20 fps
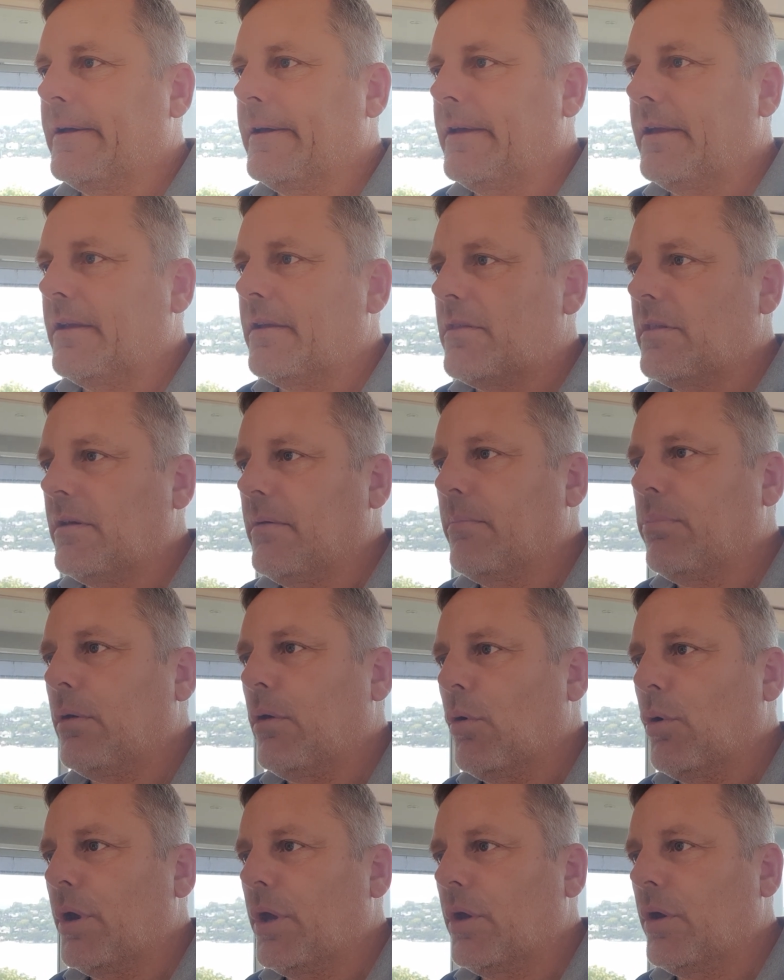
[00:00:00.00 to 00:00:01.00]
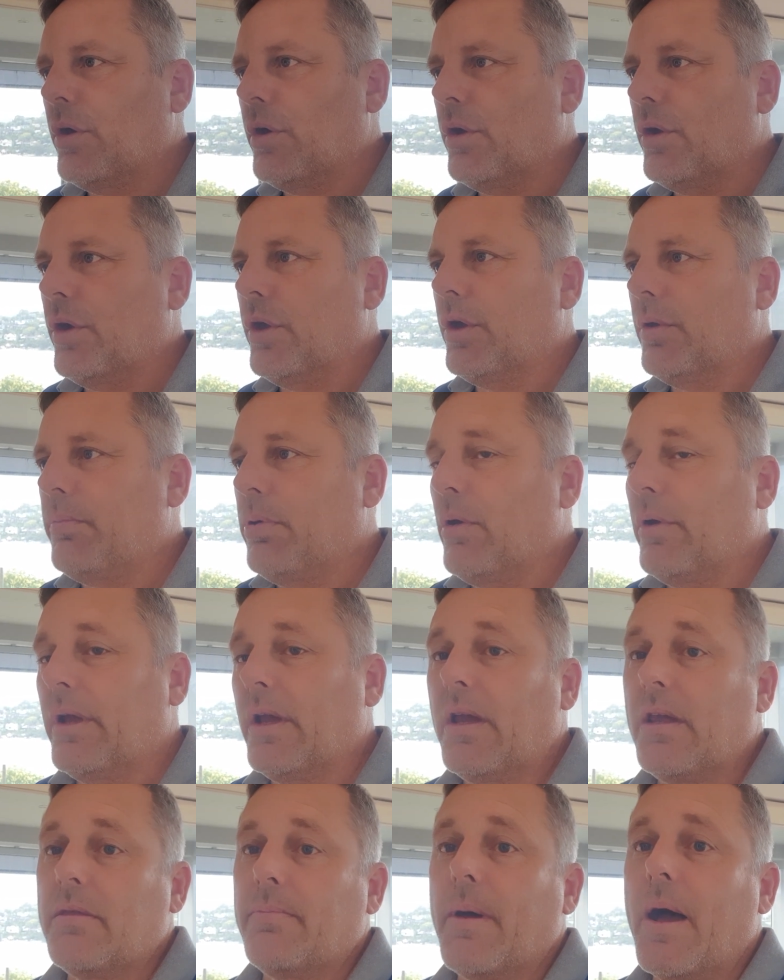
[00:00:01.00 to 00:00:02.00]
it's an
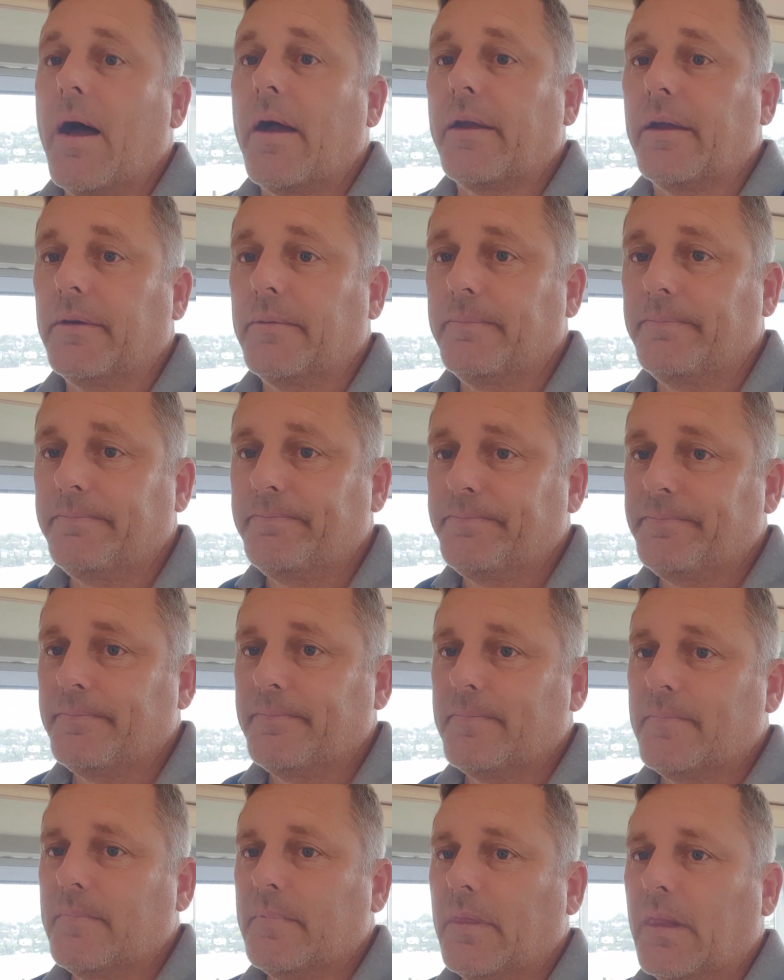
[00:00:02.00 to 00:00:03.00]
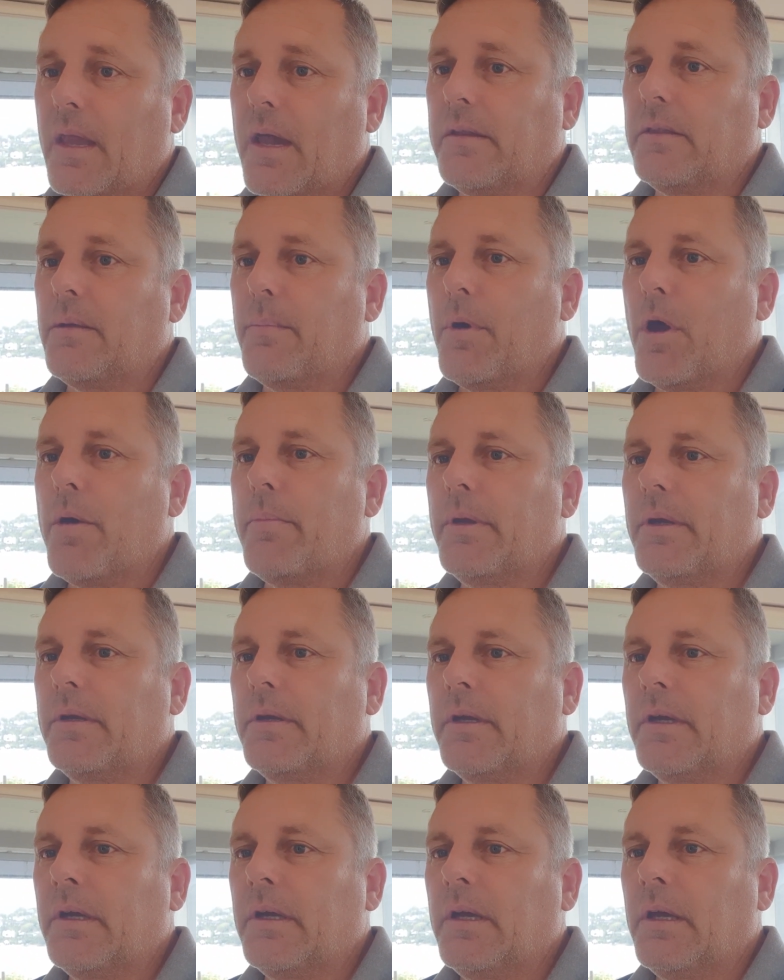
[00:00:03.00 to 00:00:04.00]
employees market at the moment.
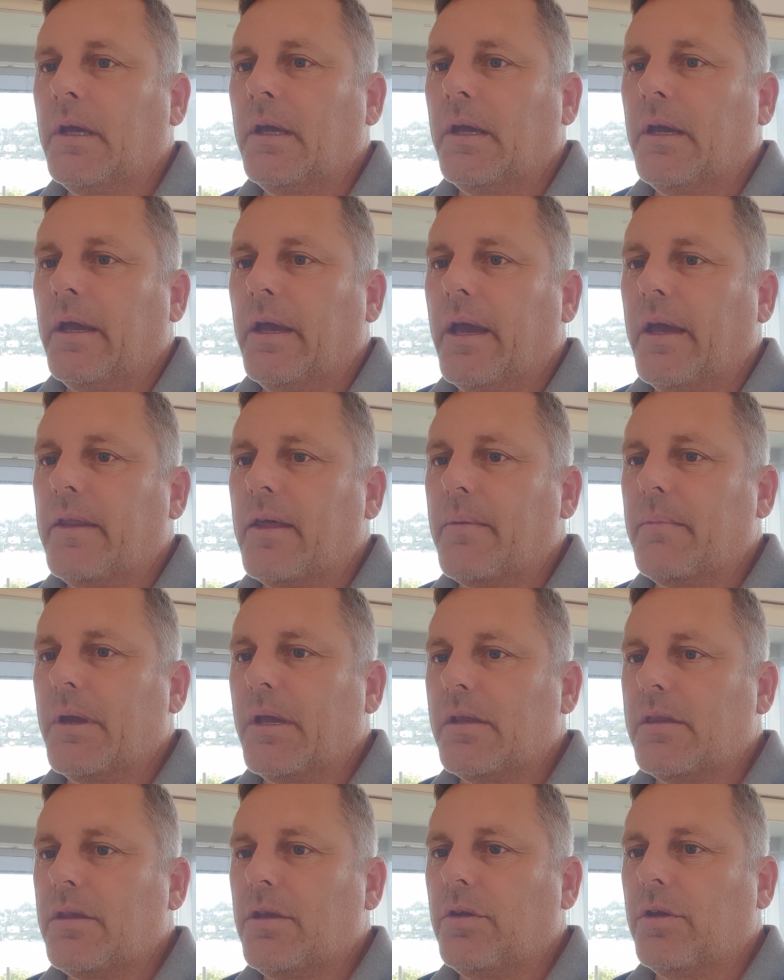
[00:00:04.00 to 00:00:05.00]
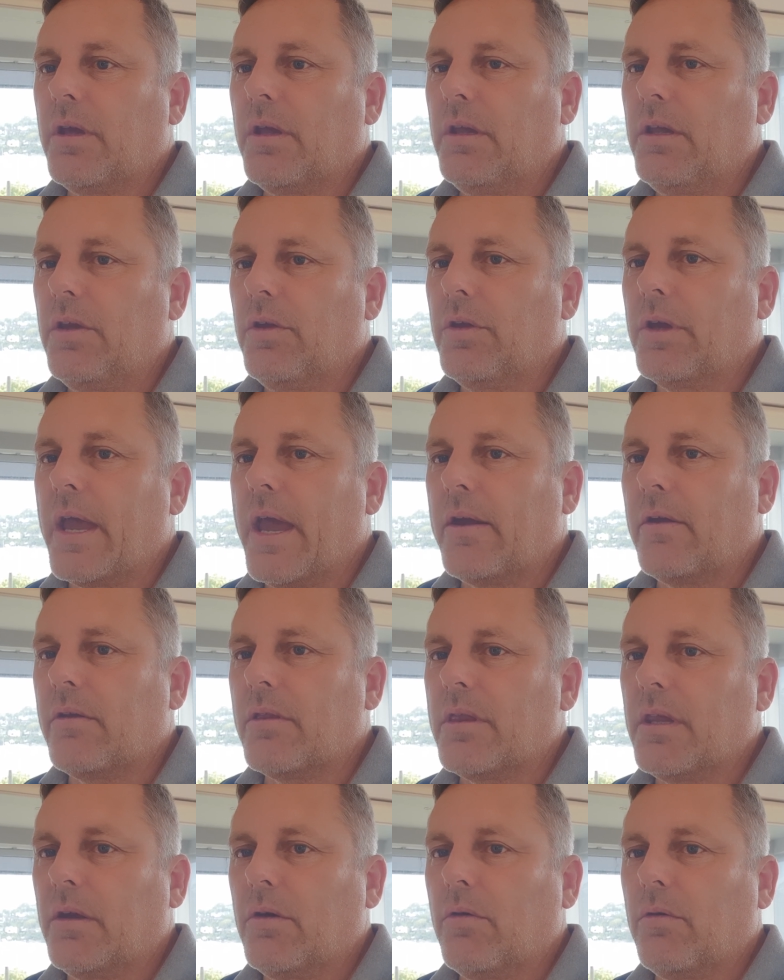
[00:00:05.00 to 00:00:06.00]
And that means you cannot
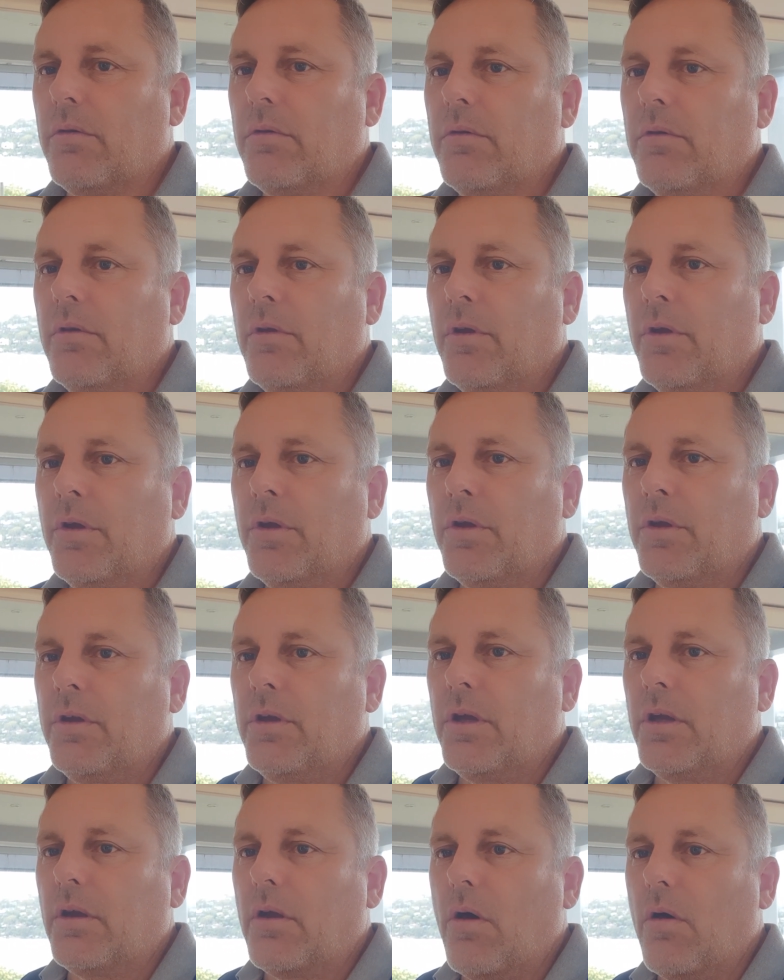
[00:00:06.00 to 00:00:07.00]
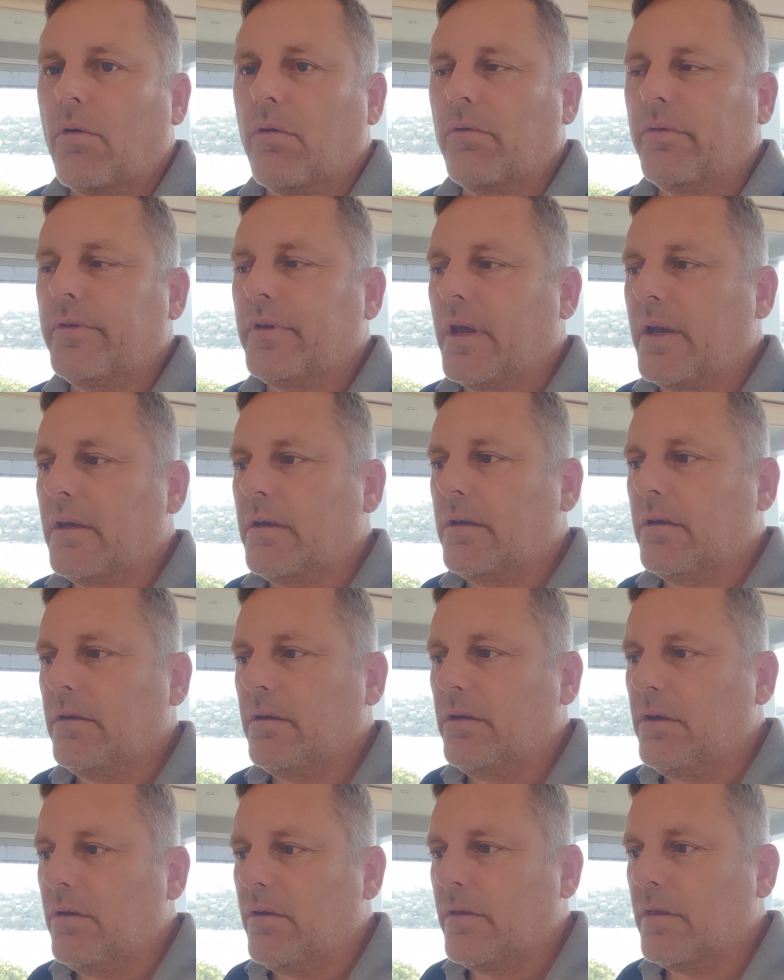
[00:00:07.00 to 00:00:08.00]
sit on your laurels and
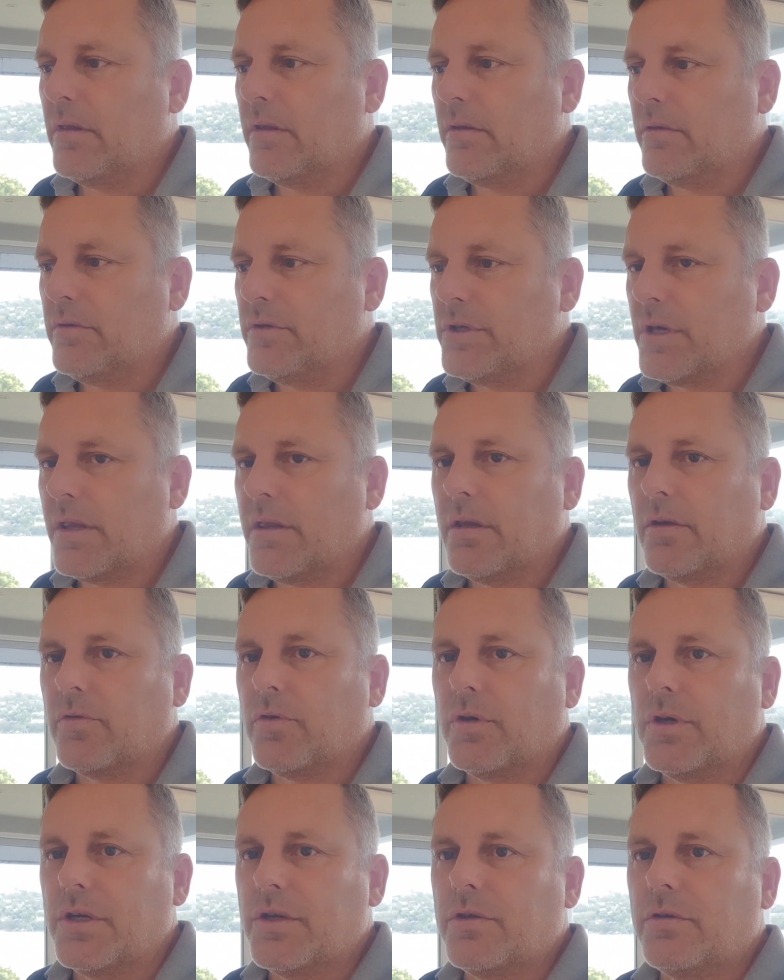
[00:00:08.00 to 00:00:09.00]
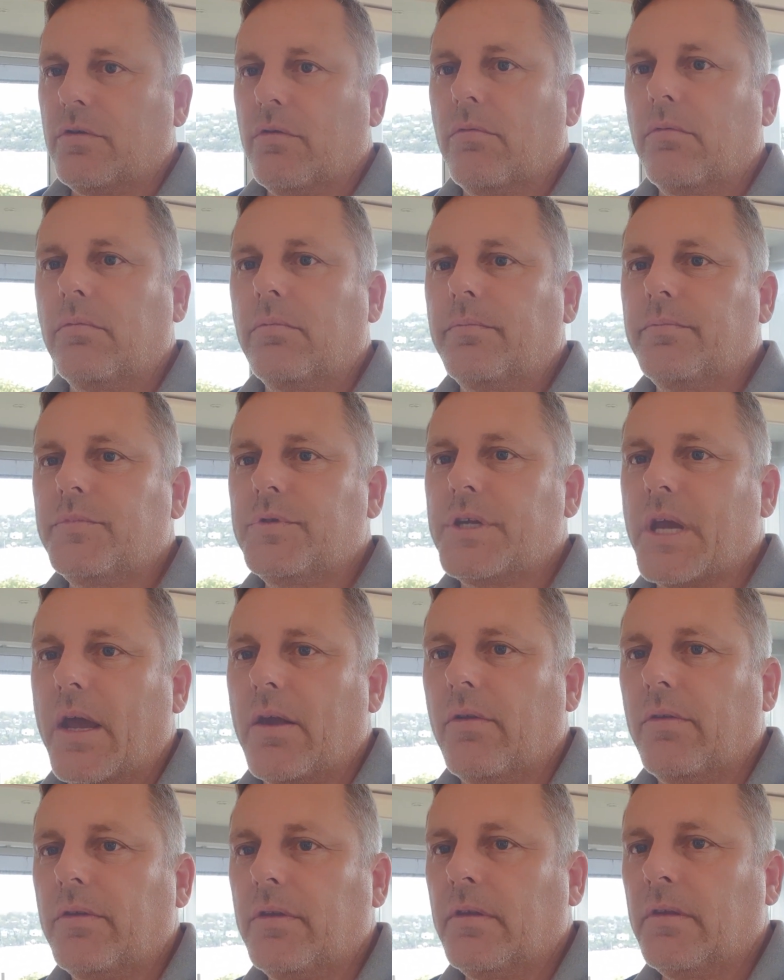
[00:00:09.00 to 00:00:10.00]
use just the traditional
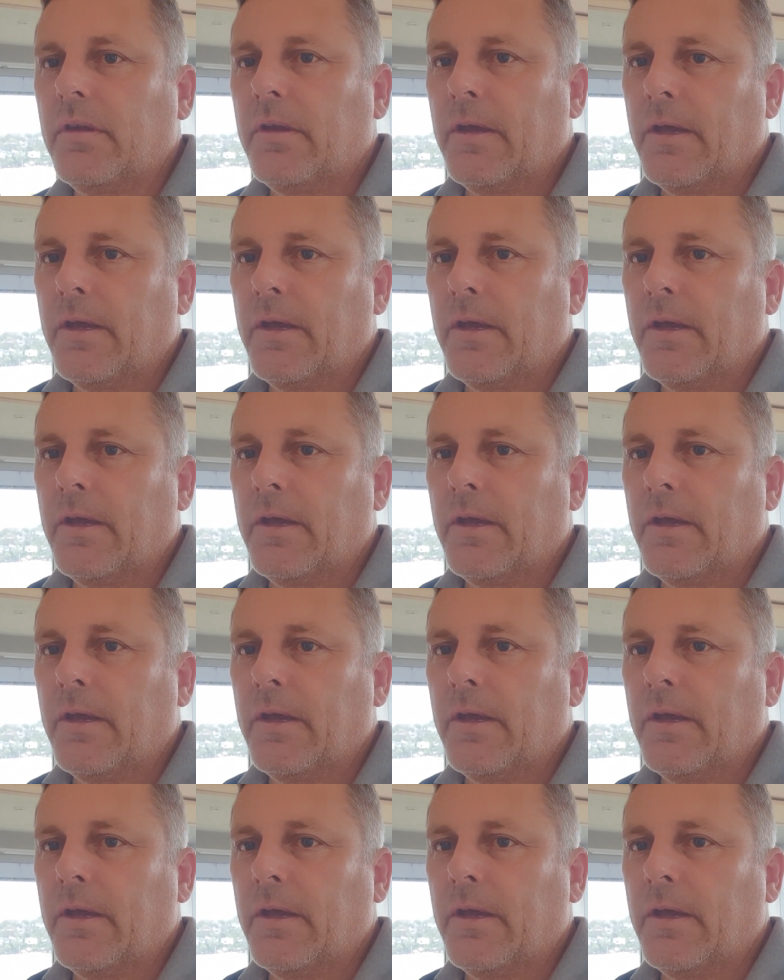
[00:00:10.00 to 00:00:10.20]
channels.